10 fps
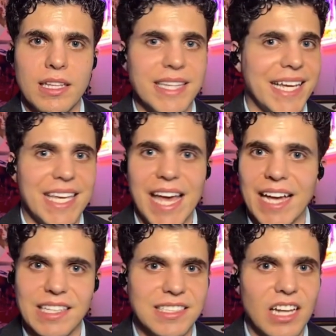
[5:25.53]
Nikki
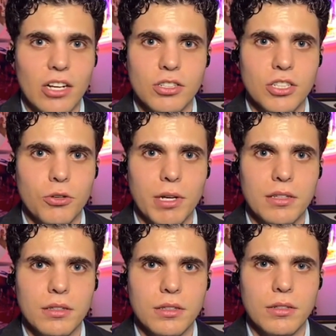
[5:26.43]
Haley's not going to do
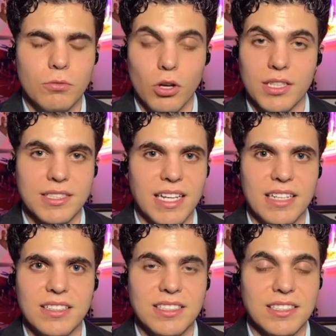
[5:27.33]
it. Ron
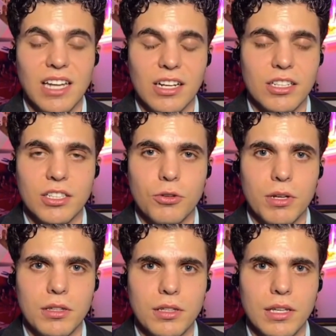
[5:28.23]
DeSantis is not going to
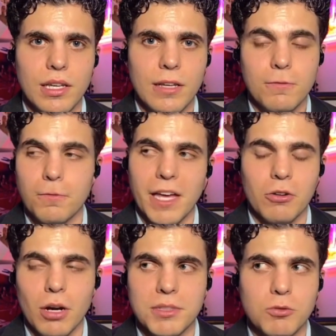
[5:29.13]
do it.
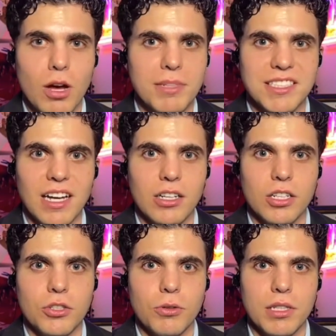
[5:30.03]
Vivek Ramaswamy's not
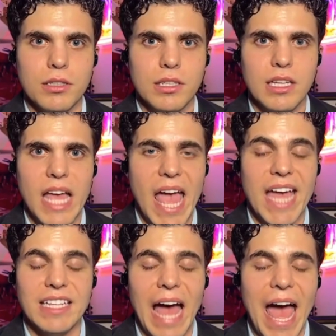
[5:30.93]
going to do
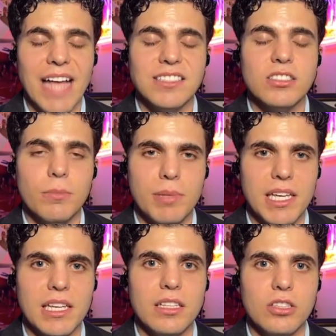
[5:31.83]
it. It has to
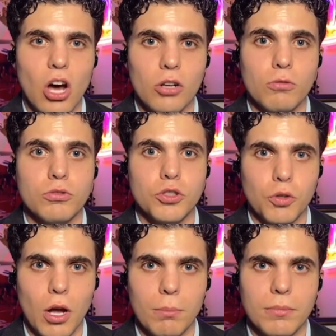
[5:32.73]
be Donald
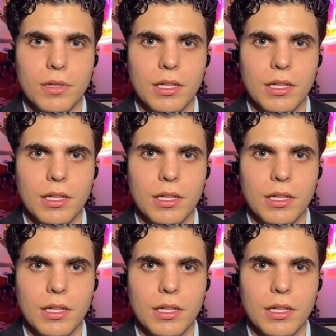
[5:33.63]
Trump.